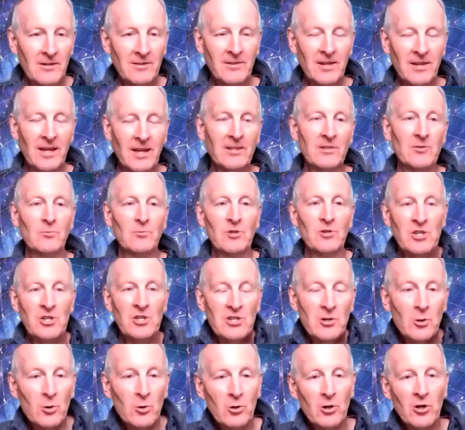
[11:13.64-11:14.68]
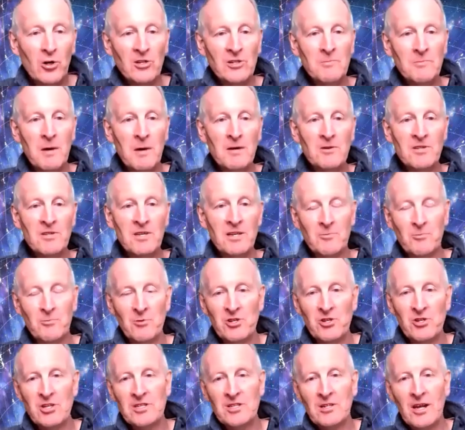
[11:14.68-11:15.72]
things, which is called osmosis,
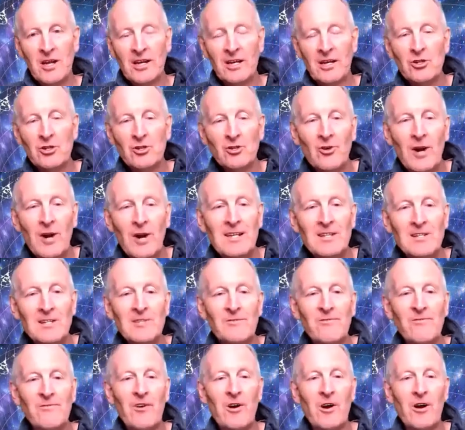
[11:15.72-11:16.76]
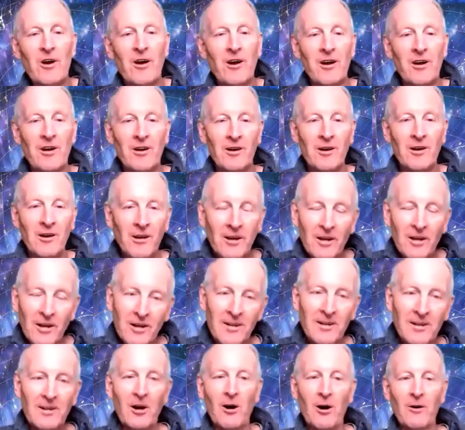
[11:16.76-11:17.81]
which is like a transfer
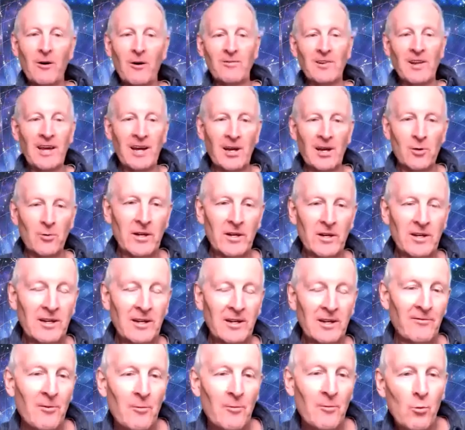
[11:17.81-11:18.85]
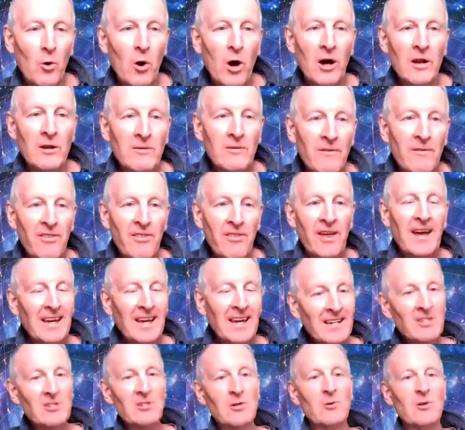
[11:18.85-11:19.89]
of liquid from one thing
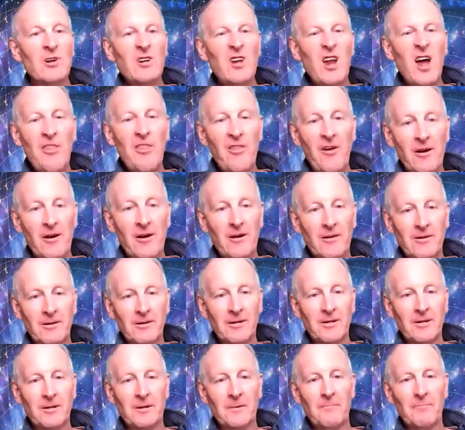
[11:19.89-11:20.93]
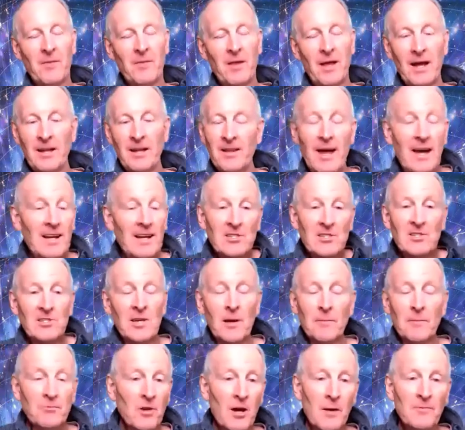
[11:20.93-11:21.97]
into another. And that's
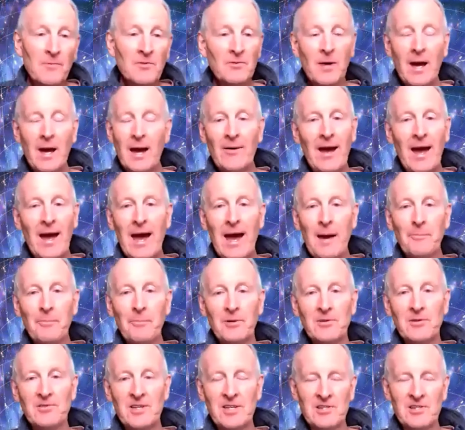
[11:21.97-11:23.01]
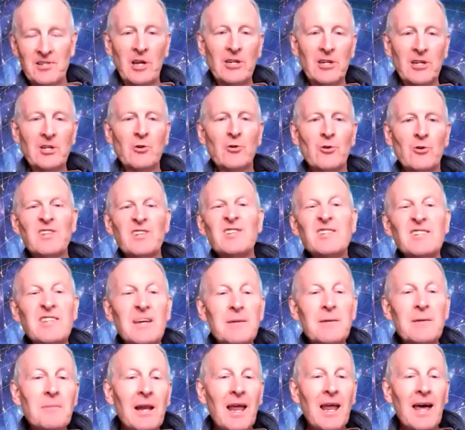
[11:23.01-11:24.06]
sometimes how it happens. It's like you're
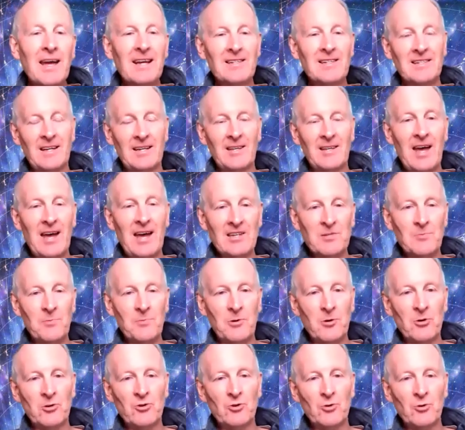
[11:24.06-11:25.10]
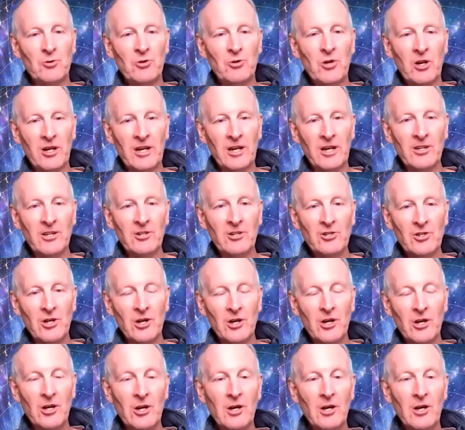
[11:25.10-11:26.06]
assimilating that spiritual knowledge,